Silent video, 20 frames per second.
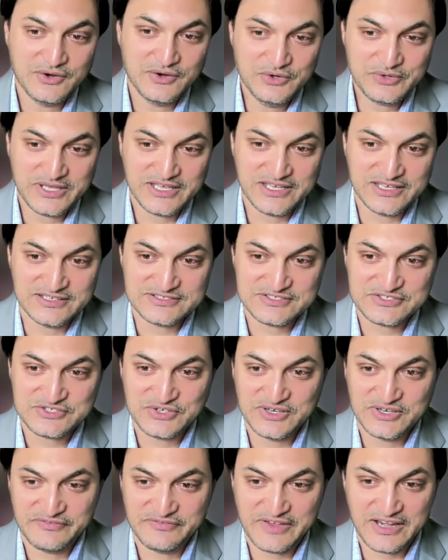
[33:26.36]
Okay,
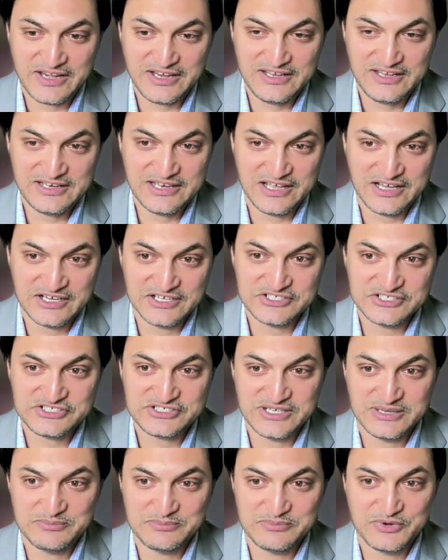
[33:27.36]
so a very
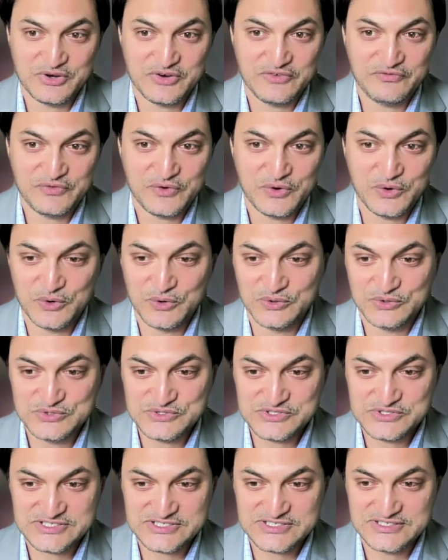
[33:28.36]
large number of
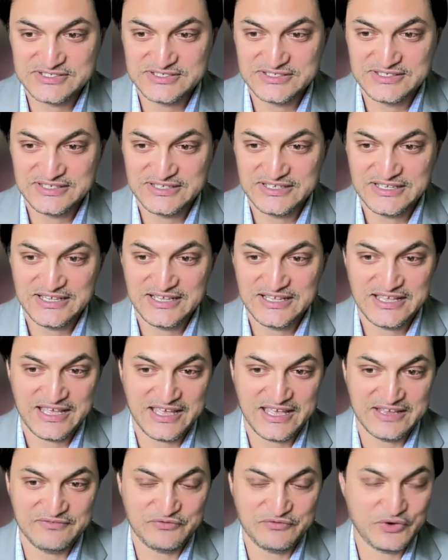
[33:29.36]
O's
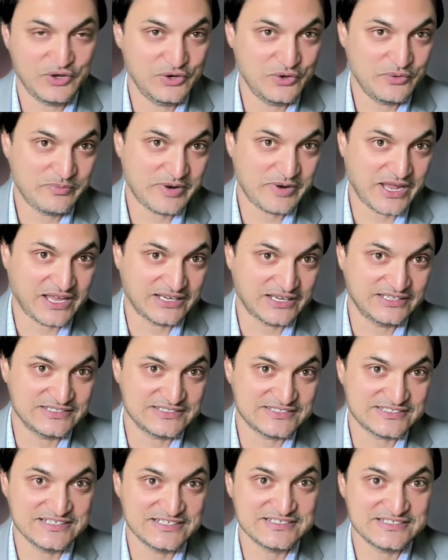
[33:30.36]
and follow
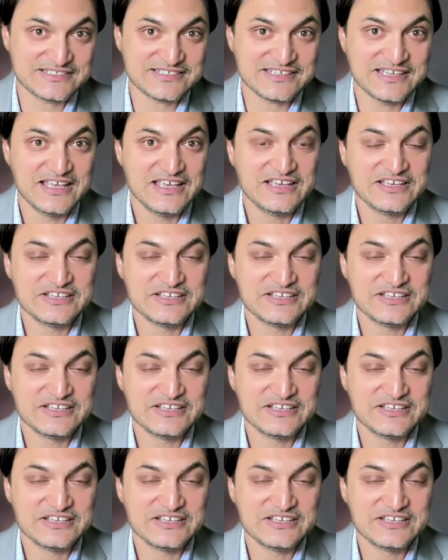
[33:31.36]
practices.